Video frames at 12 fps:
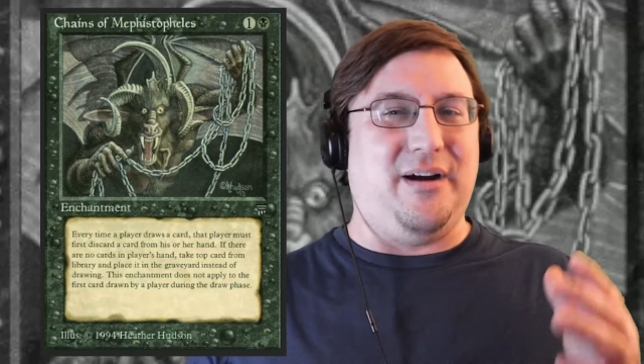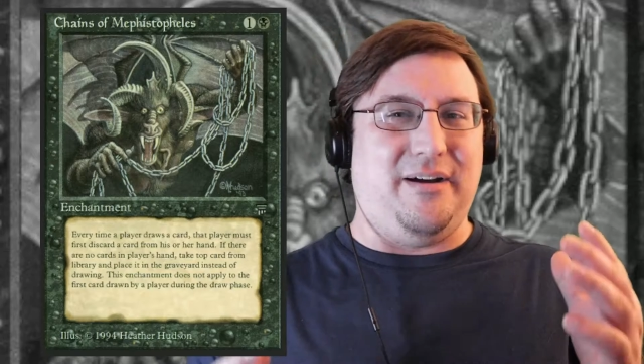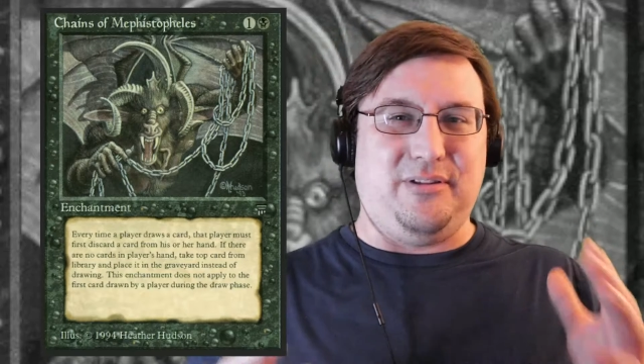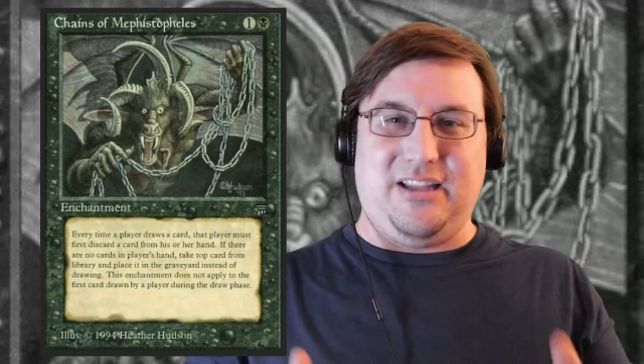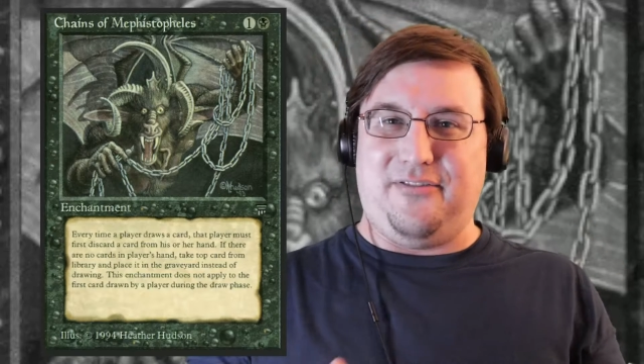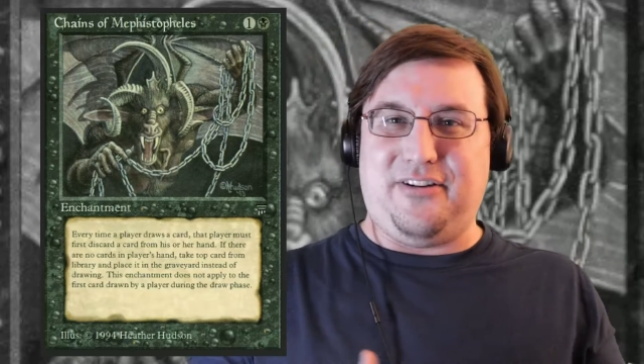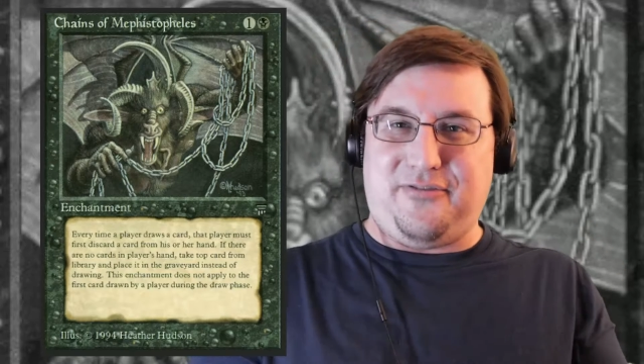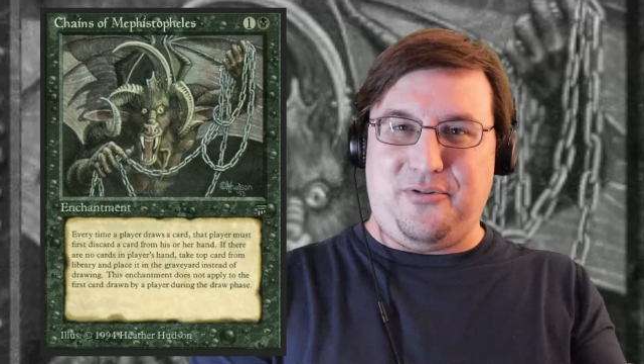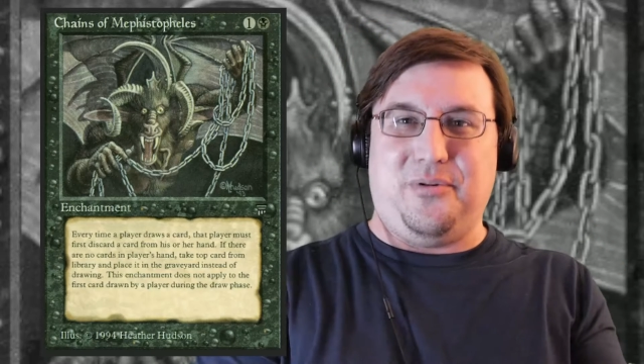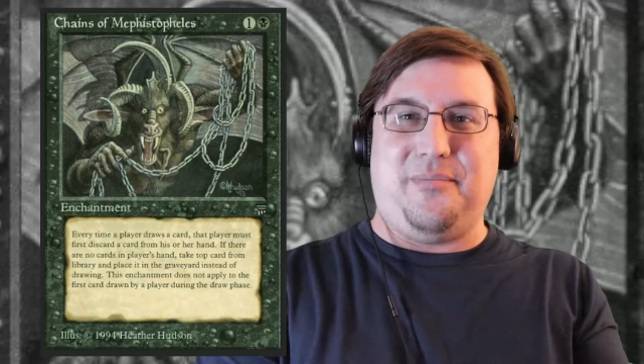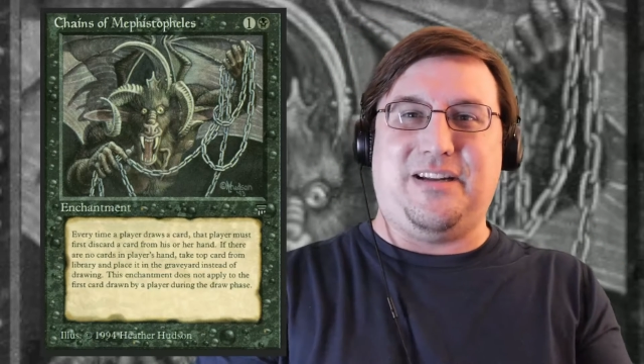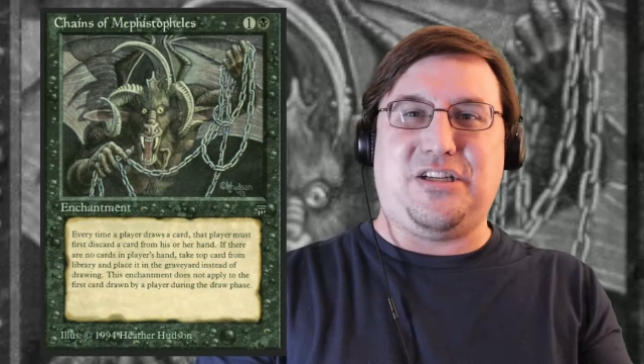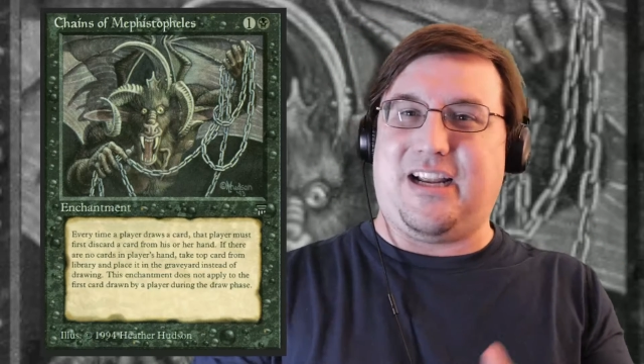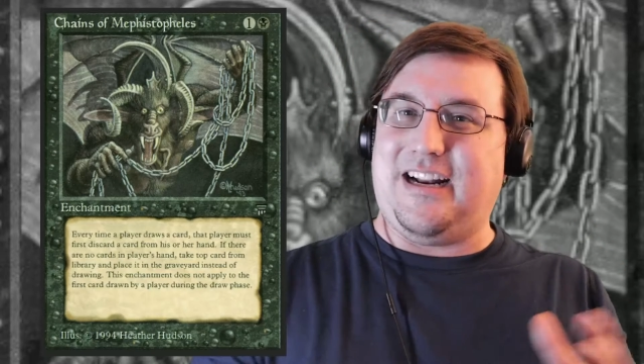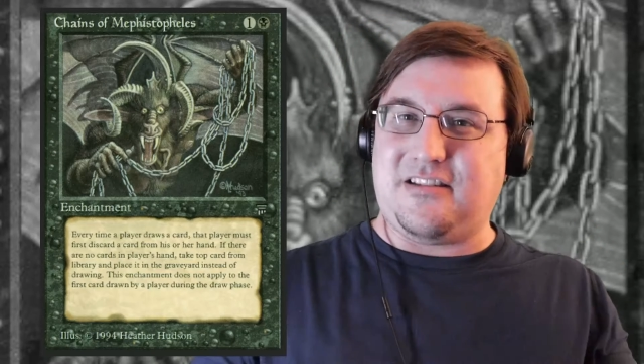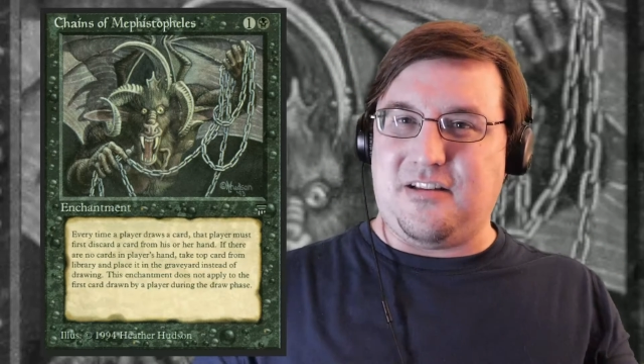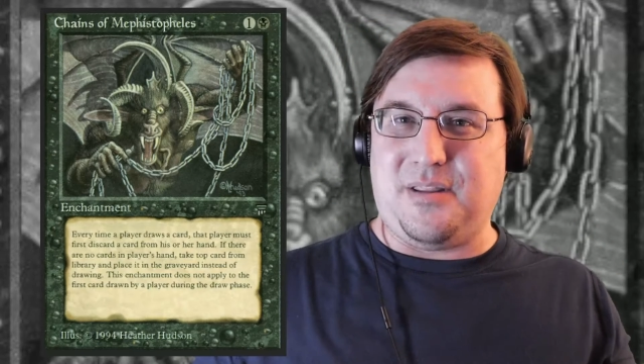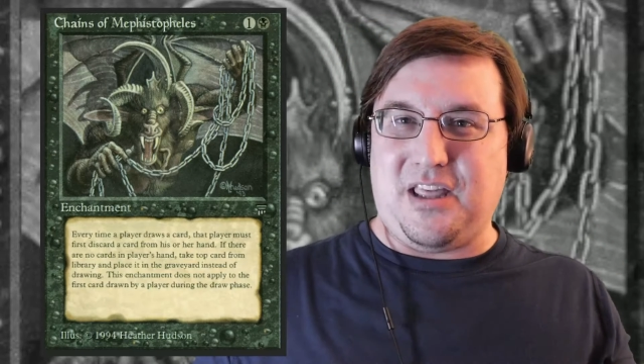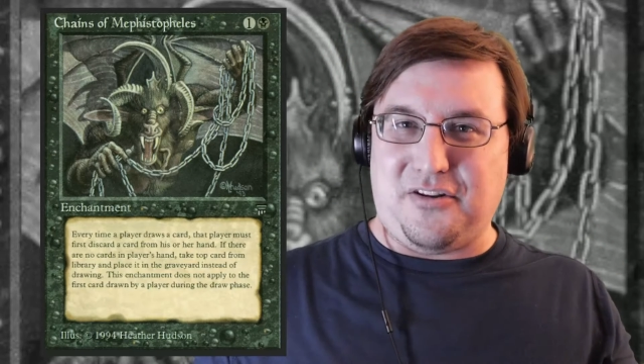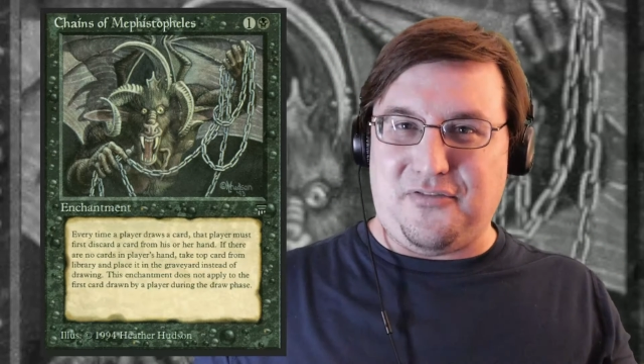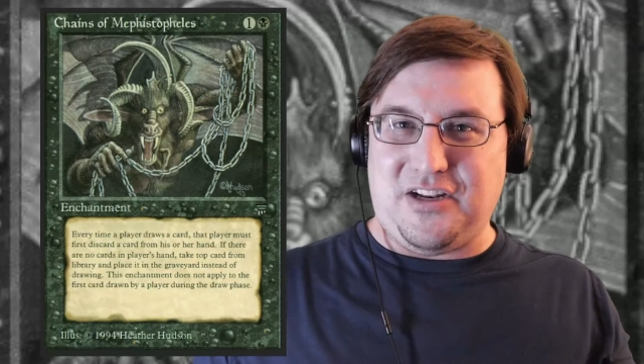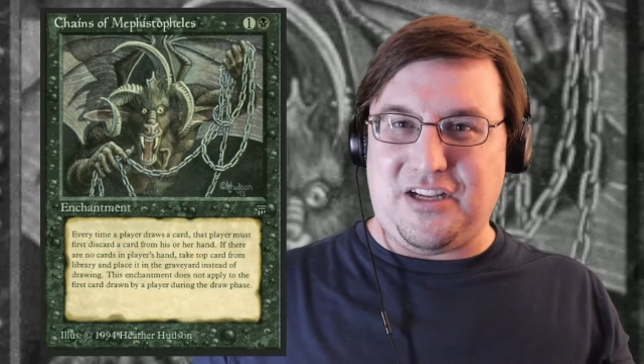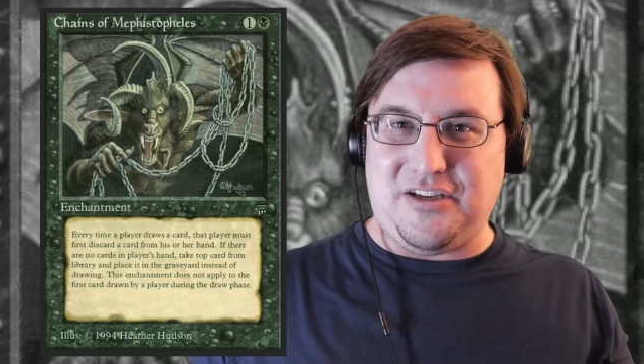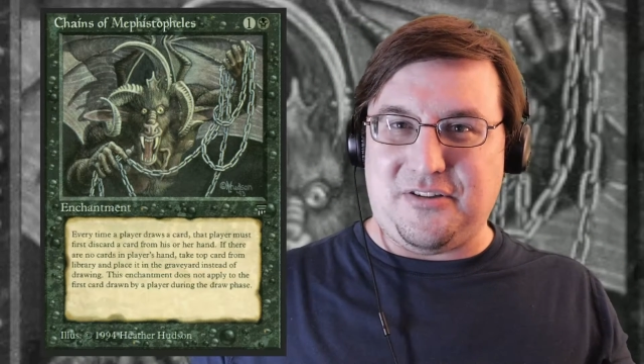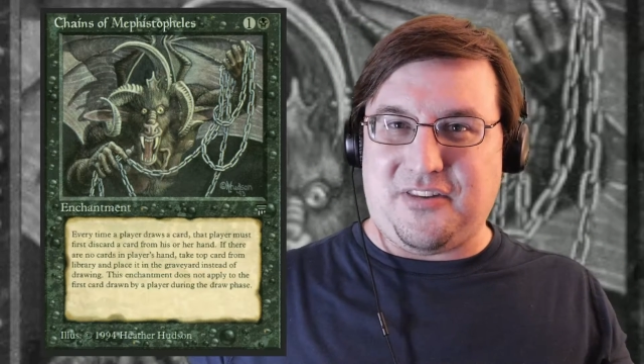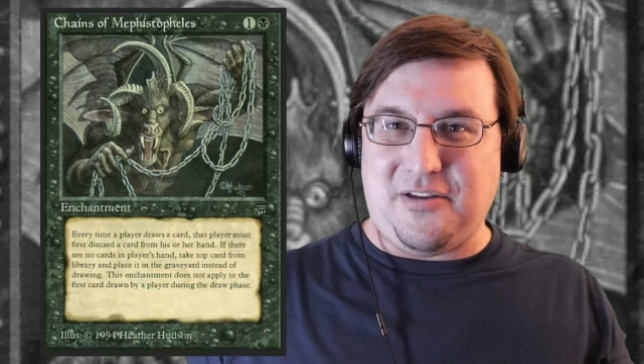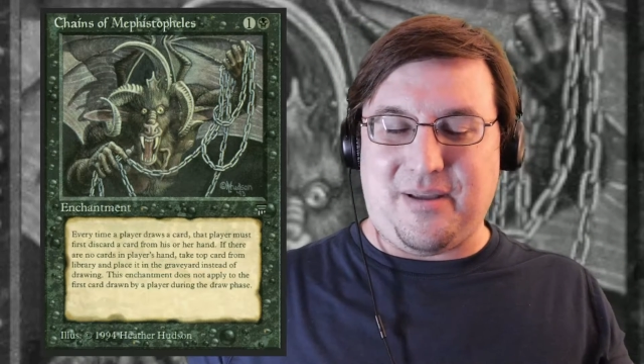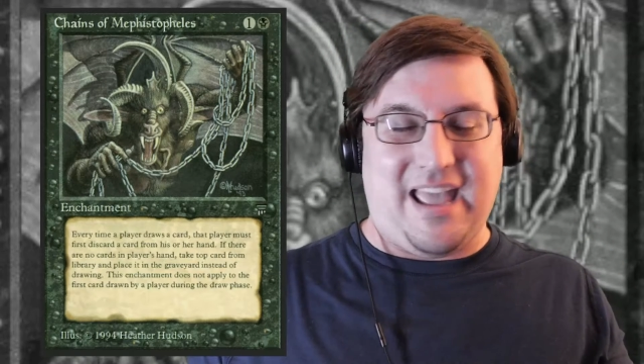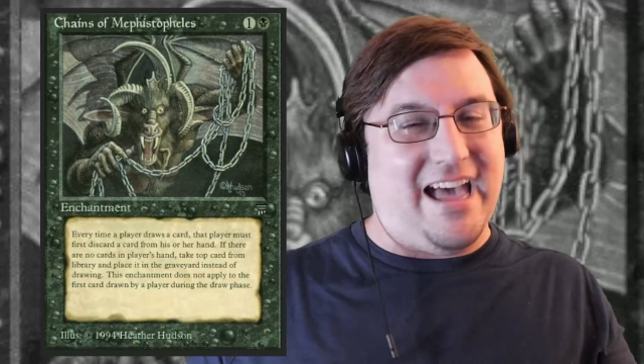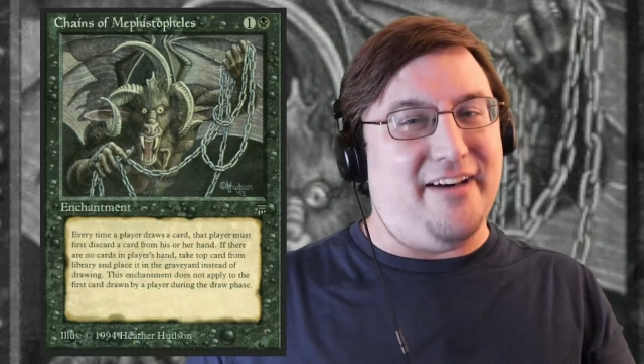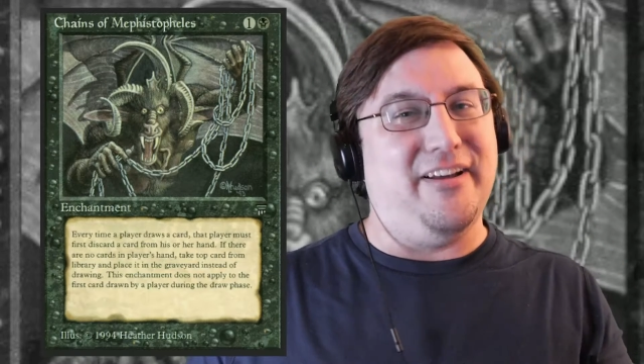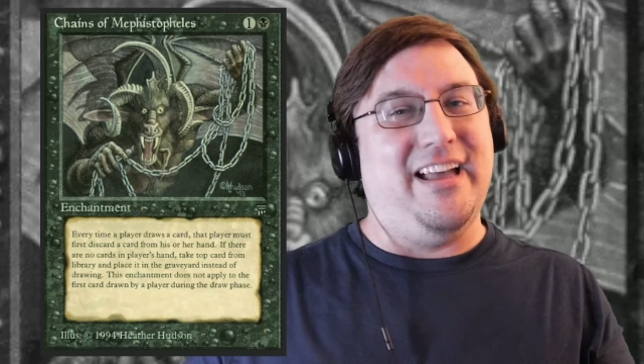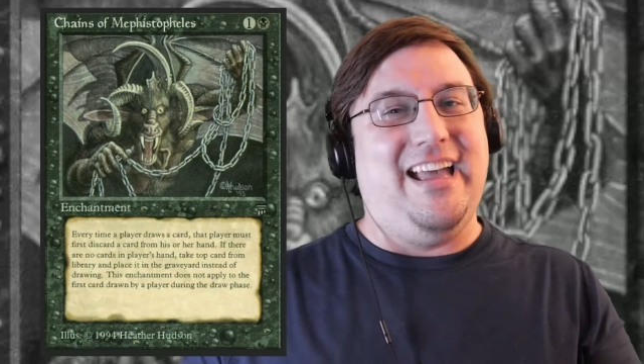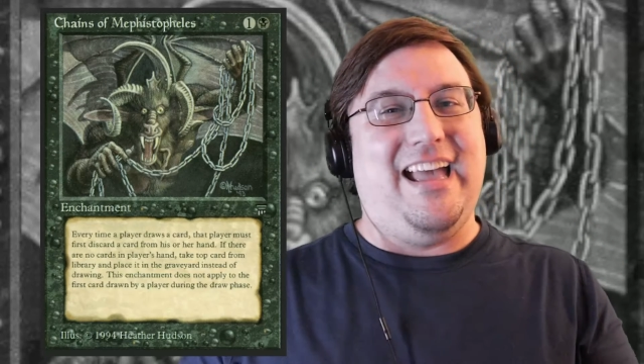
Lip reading: I would love it if you wouldn't mind checking out some of the other videos that we have.